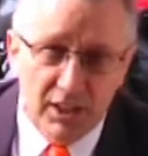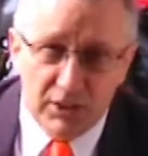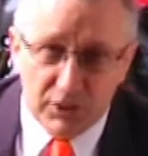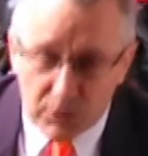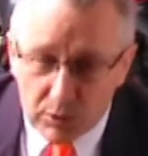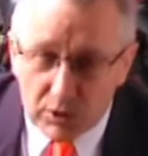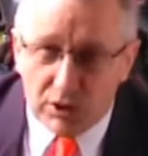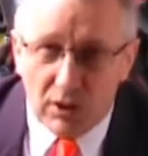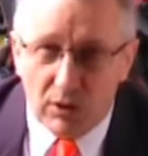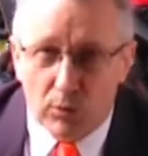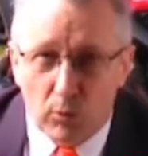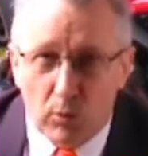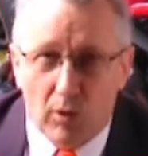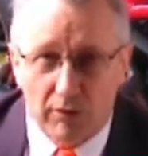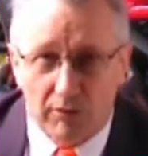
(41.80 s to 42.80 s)
You don't
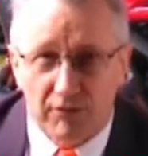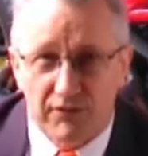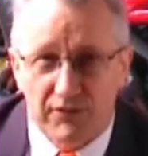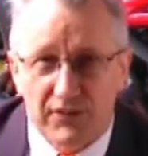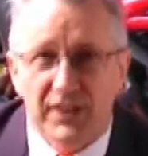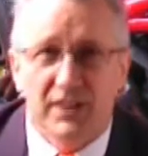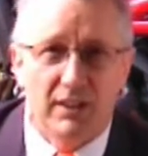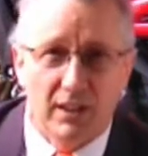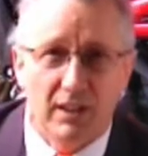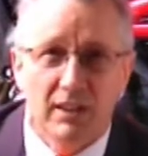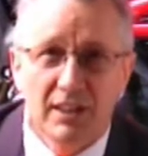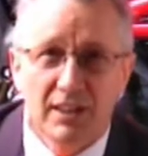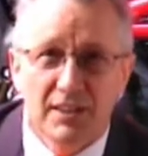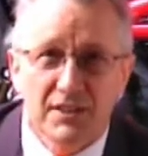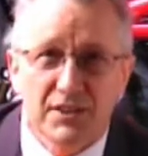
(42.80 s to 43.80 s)
want fear
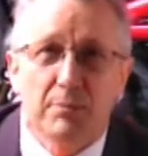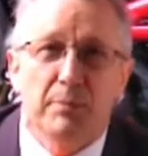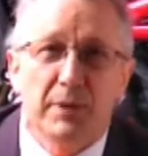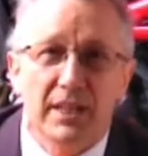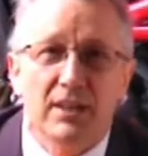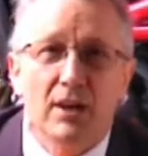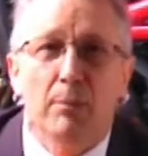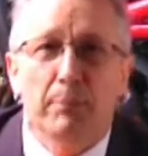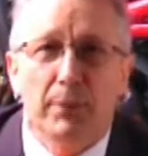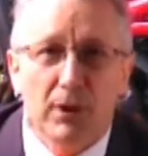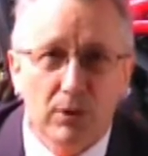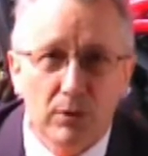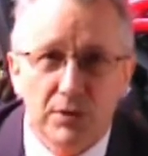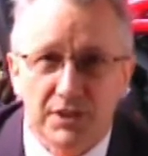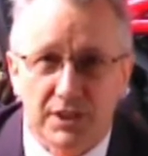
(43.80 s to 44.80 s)
to be
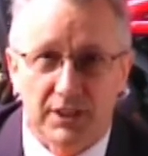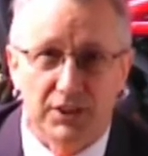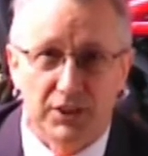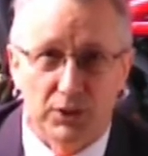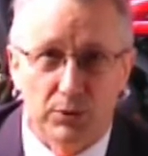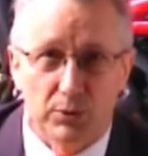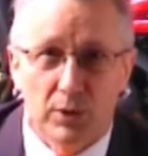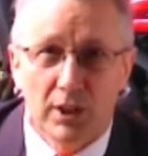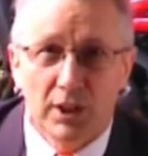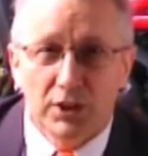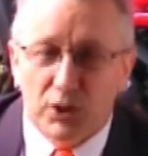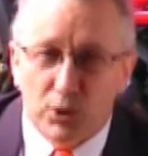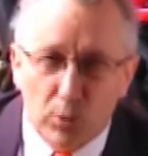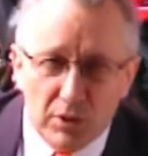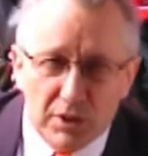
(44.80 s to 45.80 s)
opposing you.
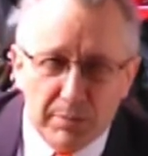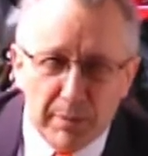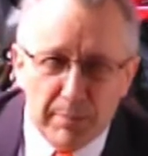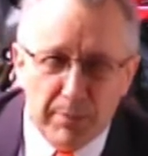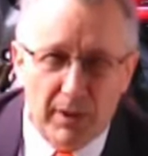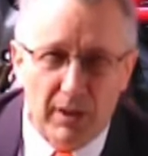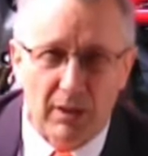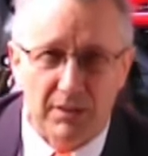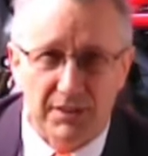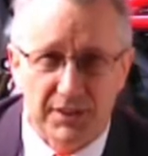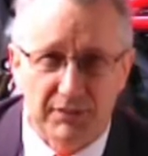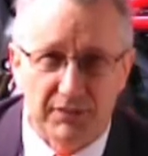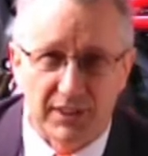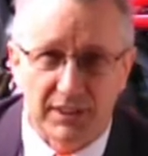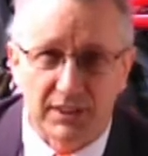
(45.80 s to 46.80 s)
You want to be part
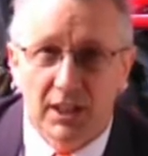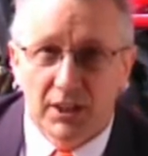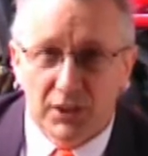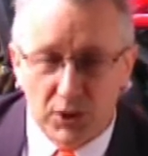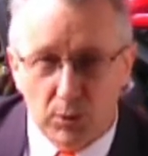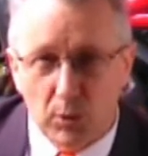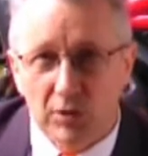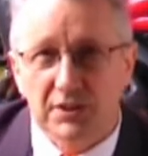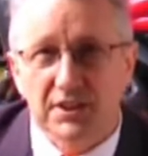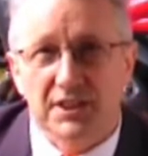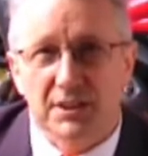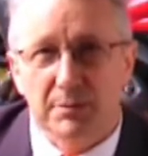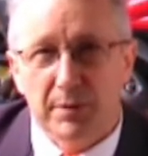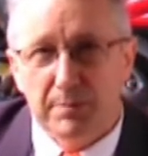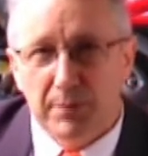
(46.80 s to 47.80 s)
of it. You want it
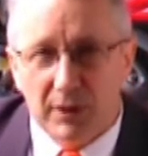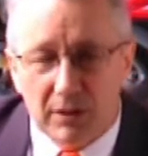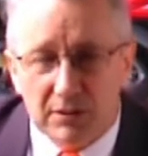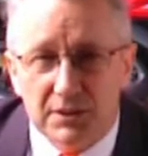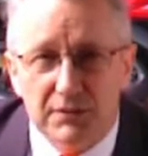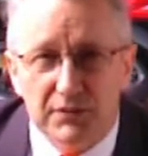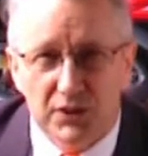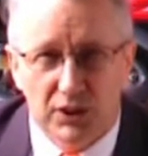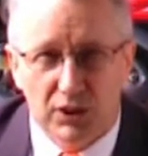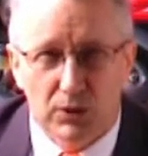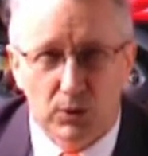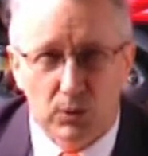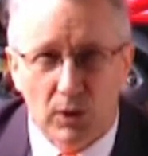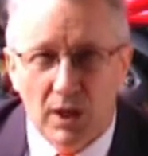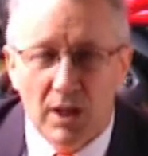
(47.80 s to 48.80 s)
to be part of
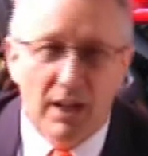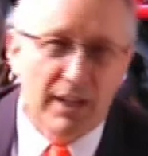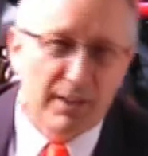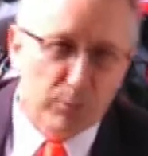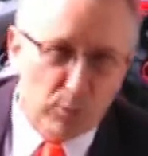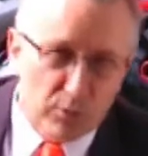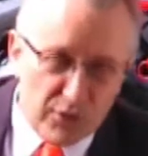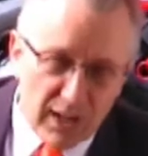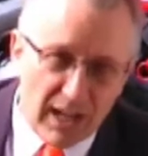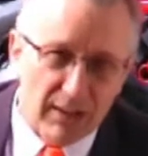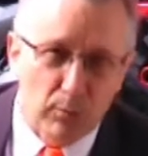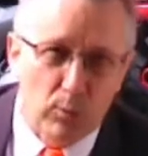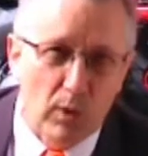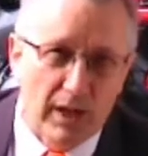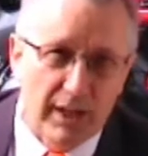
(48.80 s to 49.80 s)
you. In that
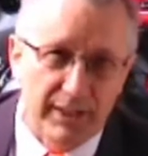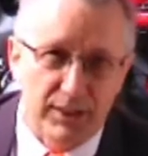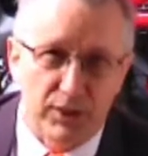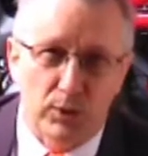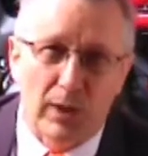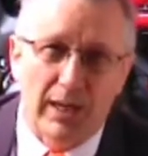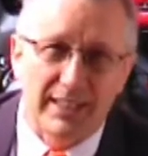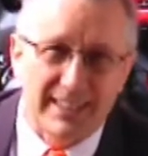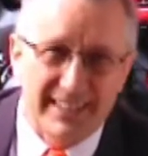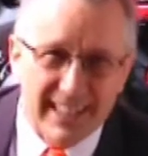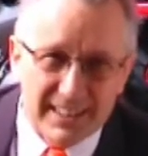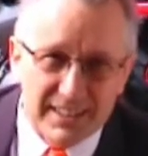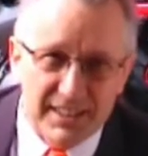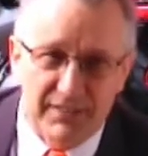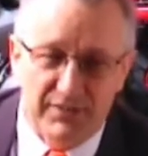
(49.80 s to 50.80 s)
way, you
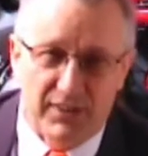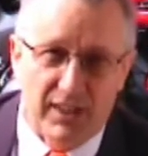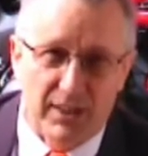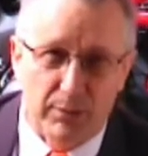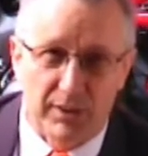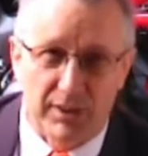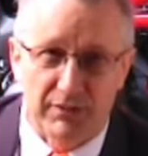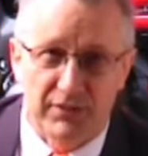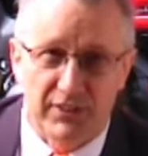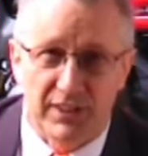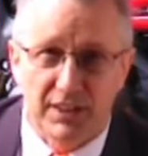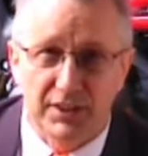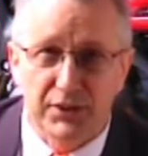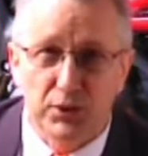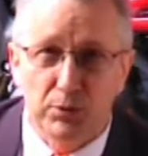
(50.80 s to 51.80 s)
identify with the fear.
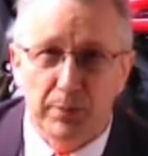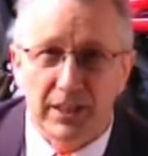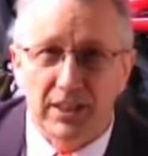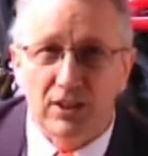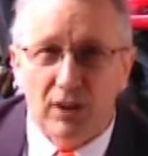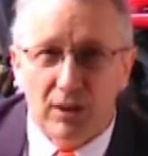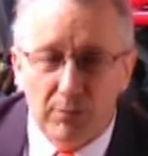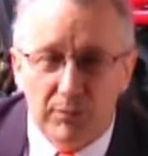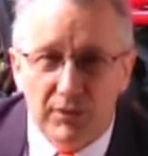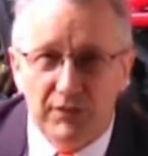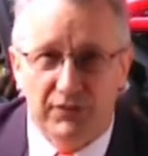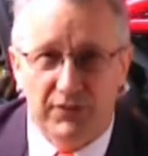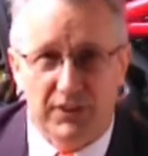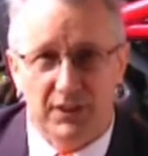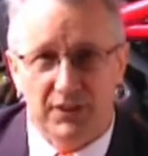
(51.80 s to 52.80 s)
You become the
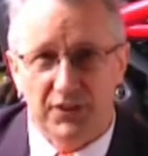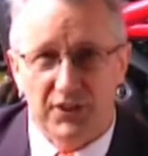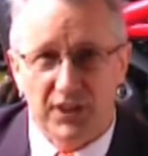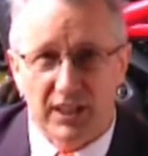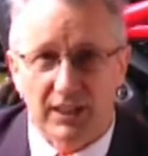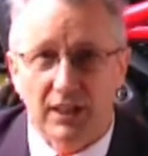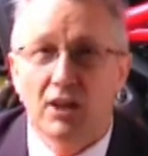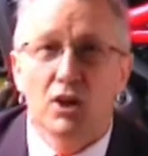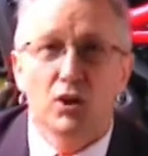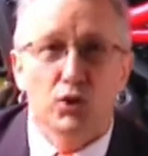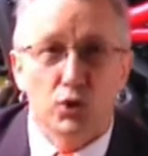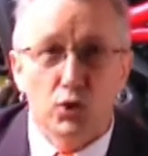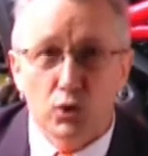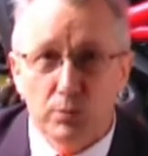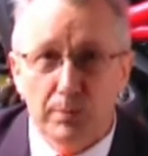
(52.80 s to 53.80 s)
feared thing.
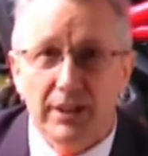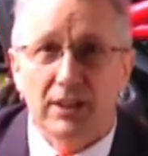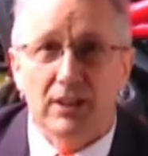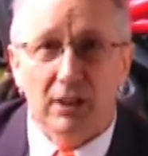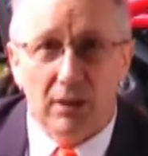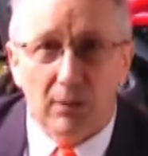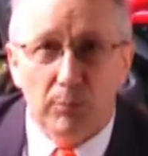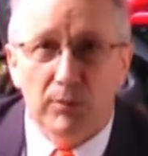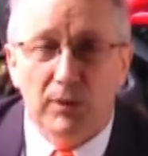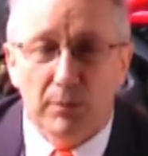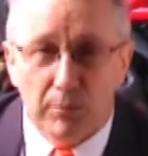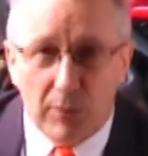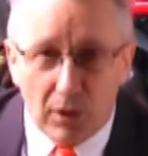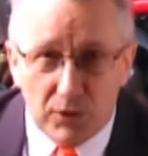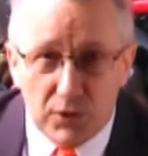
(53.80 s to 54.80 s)
You become the
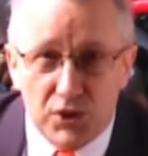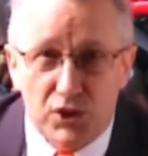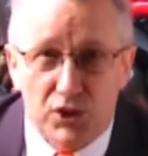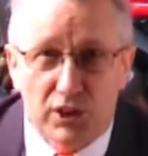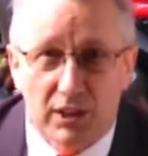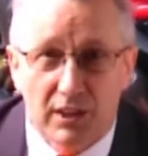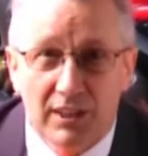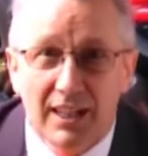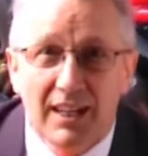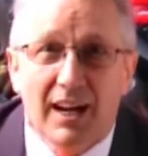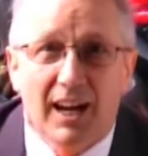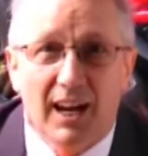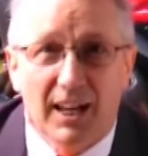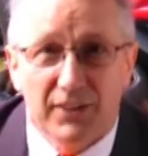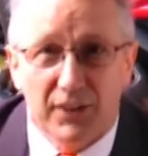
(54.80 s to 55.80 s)
monster,
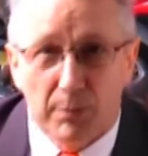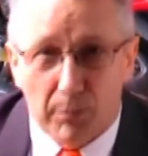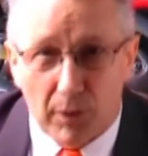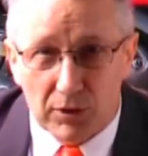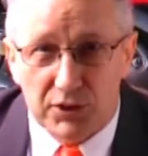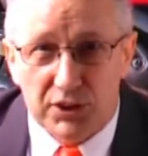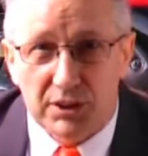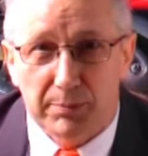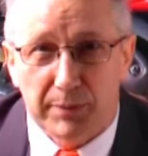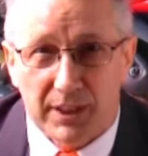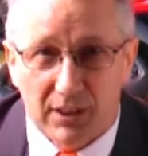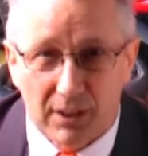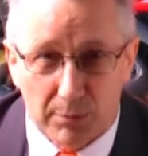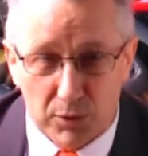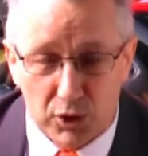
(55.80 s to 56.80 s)
and the monster
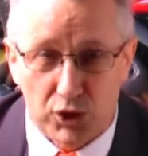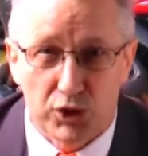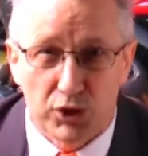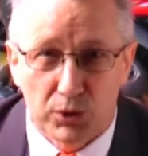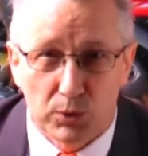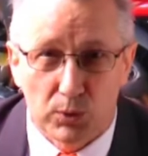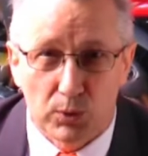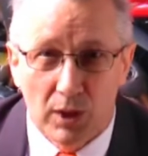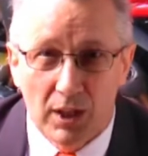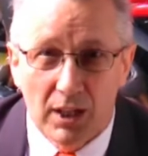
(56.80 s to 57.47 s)
becomes you.